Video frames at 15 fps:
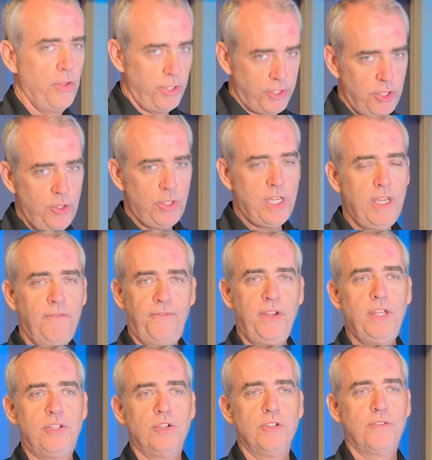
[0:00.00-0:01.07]
two key
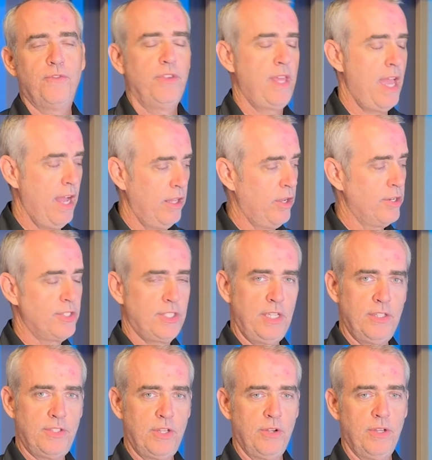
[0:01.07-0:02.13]
features for the
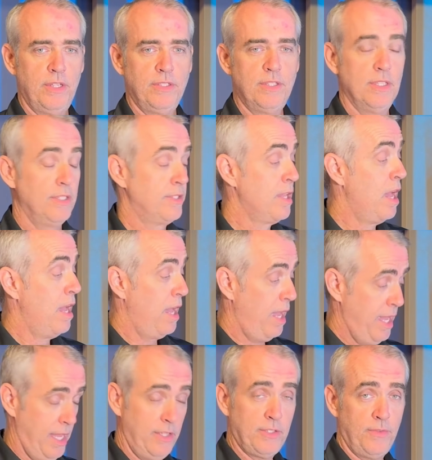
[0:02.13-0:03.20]
LRC series is
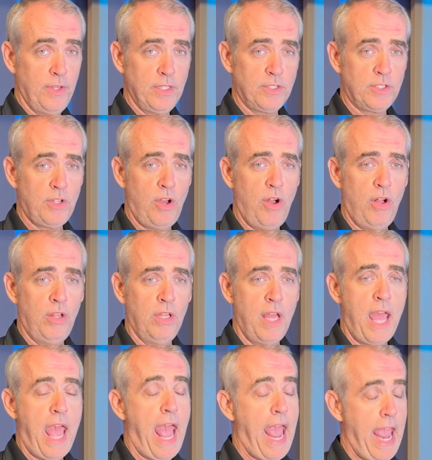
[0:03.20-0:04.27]
ease of install
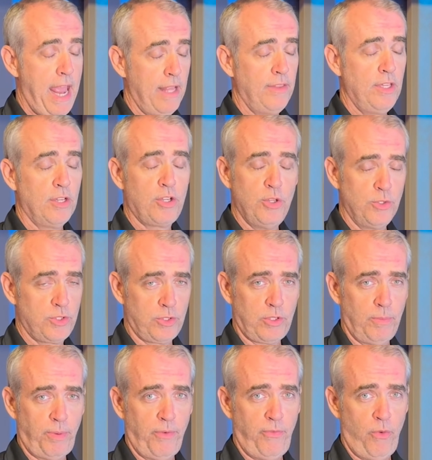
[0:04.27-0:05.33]
and the
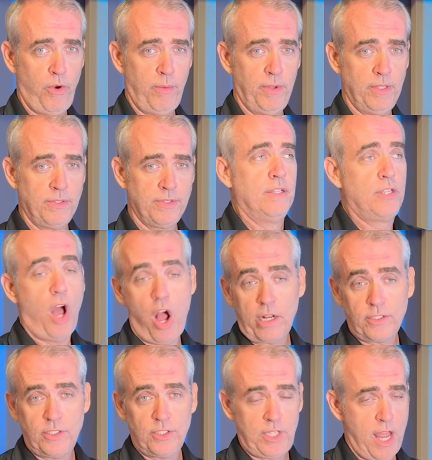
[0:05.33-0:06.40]
acoustical performance.
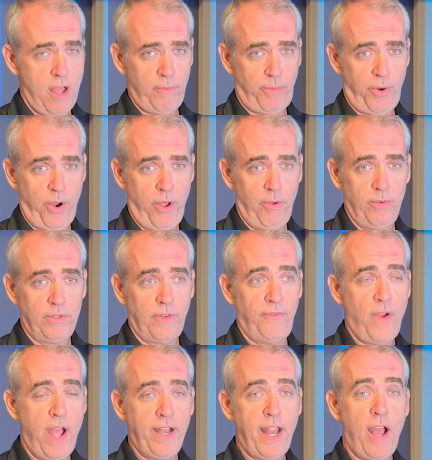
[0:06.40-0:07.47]
Talk to SoundPro to
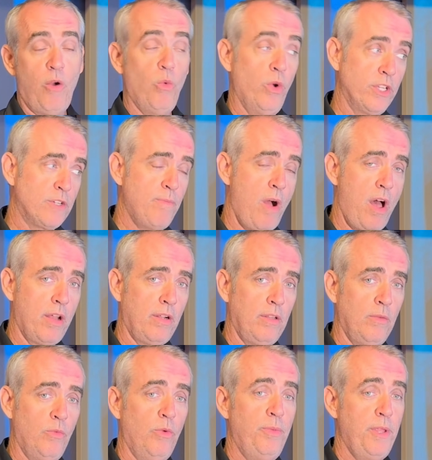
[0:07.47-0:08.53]
find out which
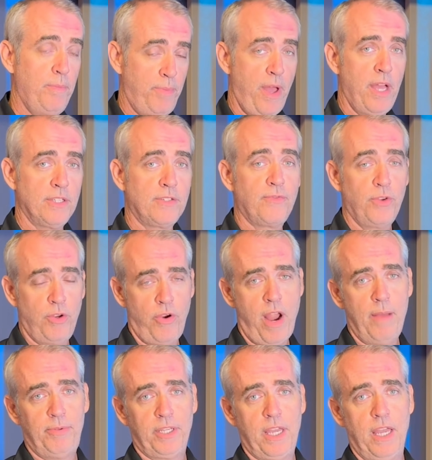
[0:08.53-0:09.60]
model will be best for your
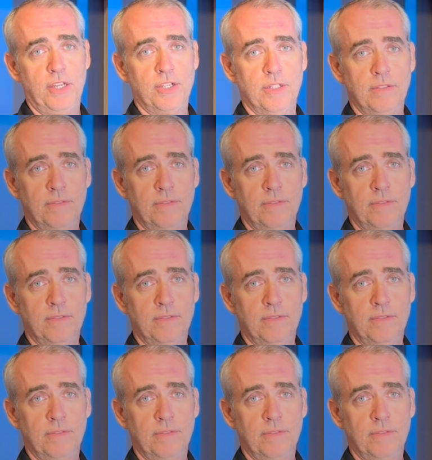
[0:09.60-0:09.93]
application.